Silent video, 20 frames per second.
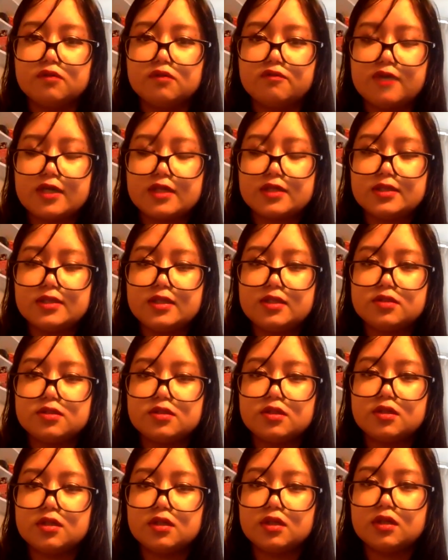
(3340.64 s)
of vaccines
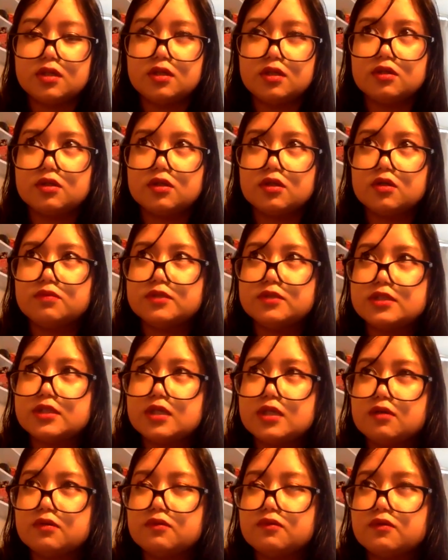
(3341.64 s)
could occur in the global
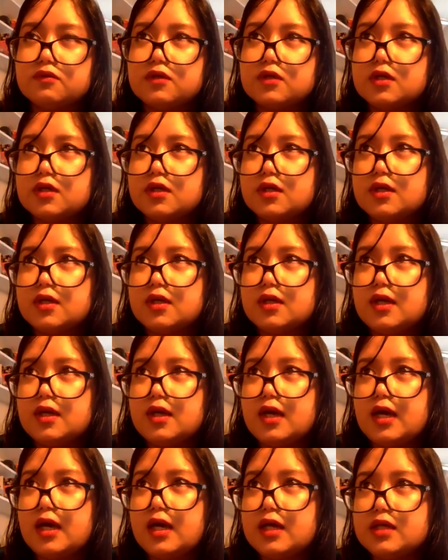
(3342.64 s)
south.
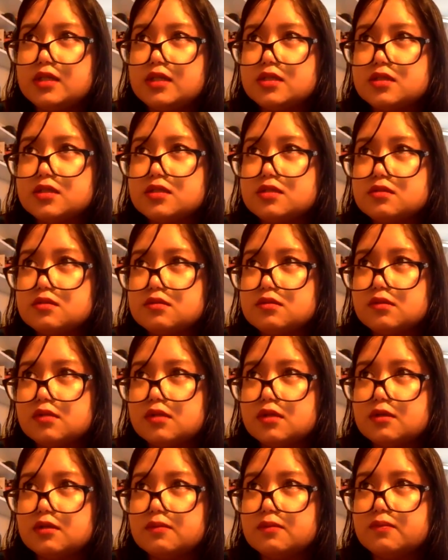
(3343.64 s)
And
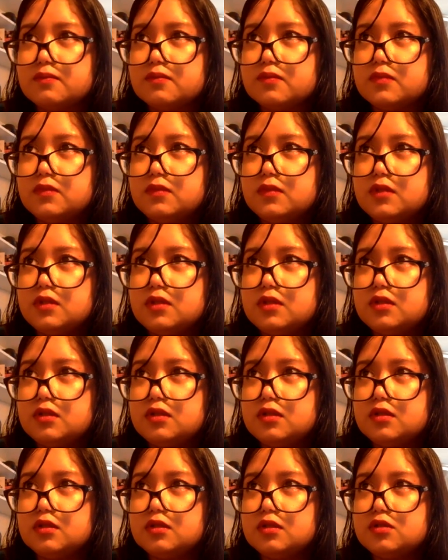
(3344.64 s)
um,
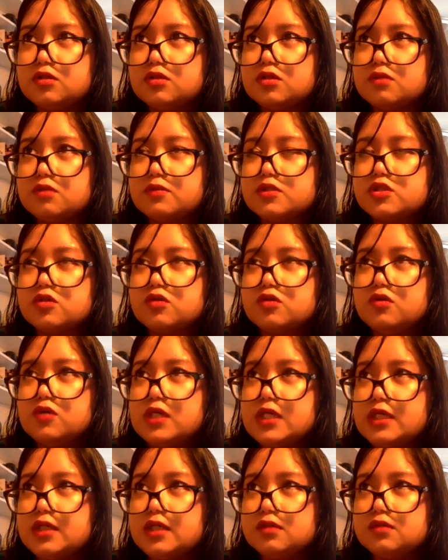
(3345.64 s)
Thomas
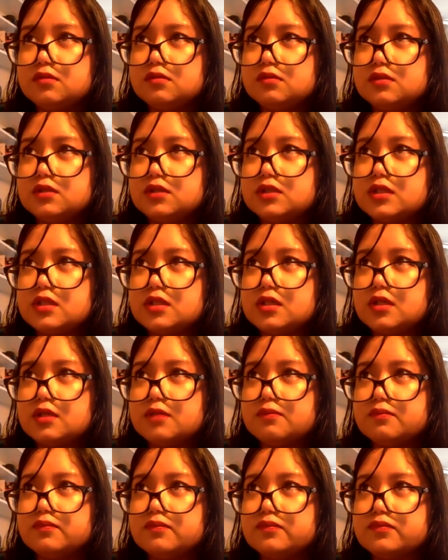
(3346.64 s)
Cueni, who is the
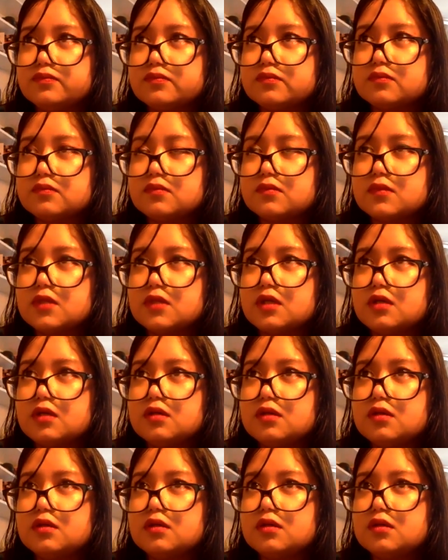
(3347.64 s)
um,
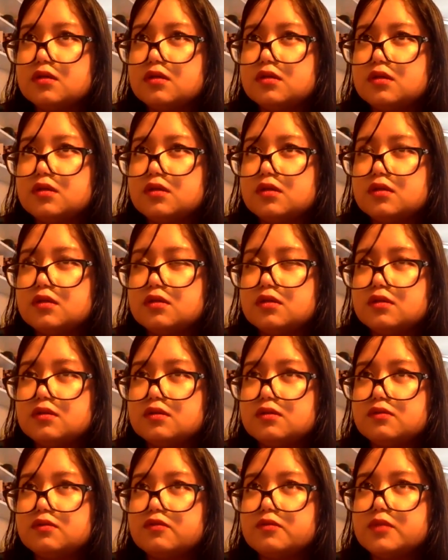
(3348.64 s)
uh,
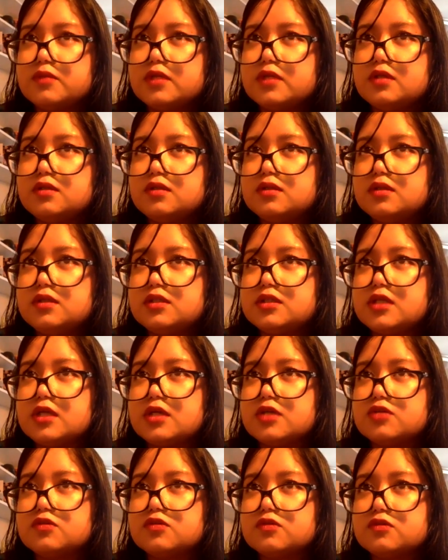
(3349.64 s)
from the
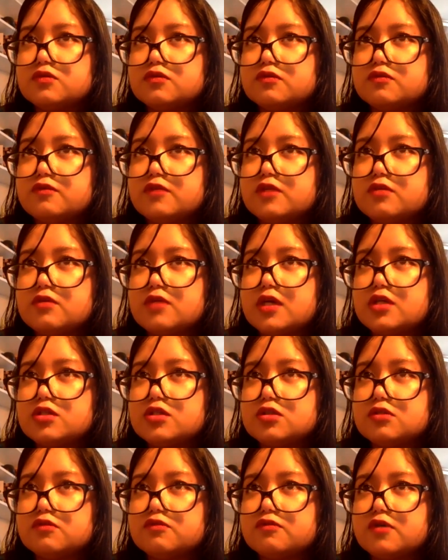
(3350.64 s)
International
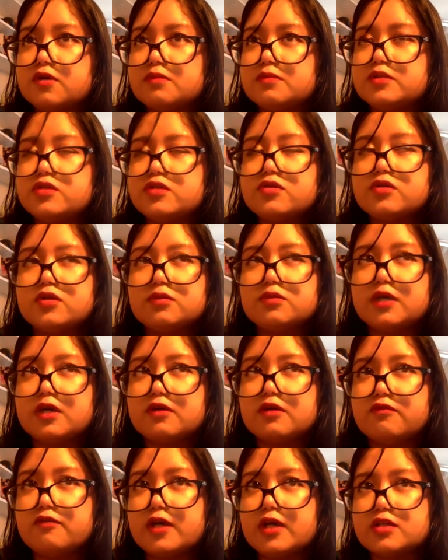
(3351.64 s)
Federation of Pharmaceutical
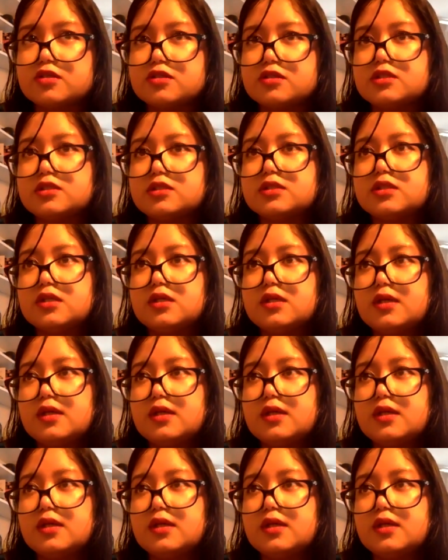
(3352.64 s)
Manufacturers,